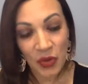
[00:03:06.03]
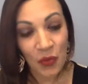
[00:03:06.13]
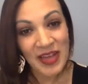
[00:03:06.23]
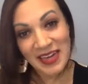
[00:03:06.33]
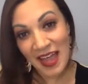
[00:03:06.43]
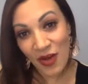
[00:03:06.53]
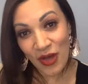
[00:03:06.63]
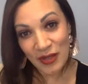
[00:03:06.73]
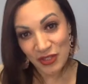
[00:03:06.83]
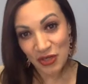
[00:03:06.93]
Right now,
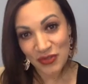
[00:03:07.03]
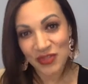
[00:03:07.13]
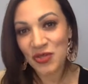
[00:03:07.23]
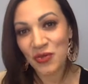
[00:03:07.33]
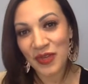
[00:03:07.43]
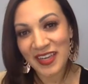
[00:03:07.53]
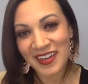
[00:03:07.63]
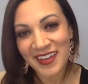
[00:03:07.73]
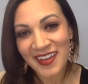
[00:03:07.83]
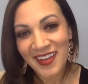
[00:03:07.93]
I chose to
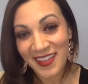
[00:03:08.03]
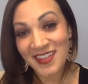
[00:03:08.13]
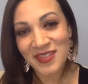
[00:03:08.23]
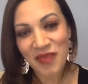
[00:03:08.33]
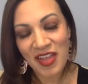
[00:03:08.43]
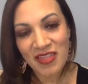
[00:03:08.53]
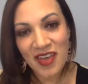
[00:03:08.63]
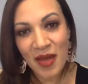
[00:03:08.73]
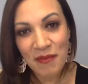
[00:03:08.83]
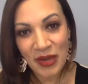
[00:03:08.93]
read this month
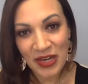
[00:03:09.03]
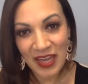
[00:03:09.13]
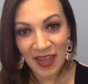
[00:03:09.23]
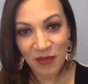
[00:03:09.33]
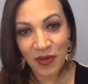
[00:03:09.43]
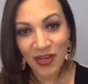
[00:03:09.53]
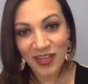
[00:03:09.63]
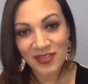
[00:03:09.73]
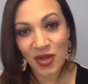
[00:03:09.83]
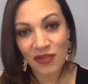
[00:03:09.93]
a Mary Kay book.
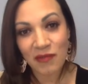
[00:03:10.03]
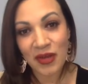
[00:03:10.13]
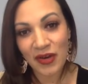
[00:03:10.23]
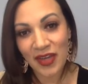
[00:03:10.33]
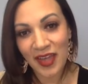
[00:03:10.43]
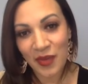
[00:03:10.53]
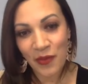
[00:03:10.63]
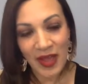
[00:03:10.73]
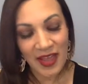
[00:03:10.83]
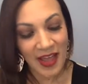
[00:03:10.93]
It's called The Mary Kay
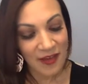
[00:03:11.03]
Way.